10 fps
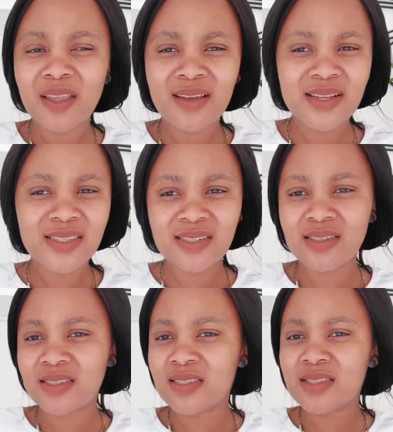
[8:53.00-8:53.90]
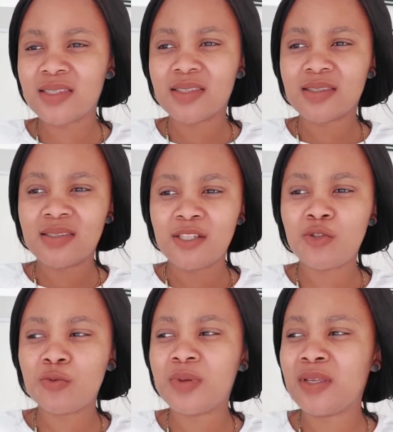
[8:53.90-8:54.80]
Curtains need
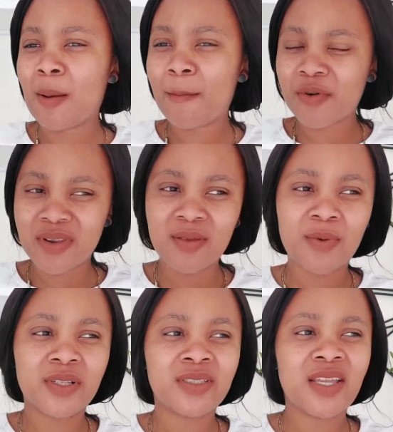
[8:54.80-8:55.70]
to be breathable.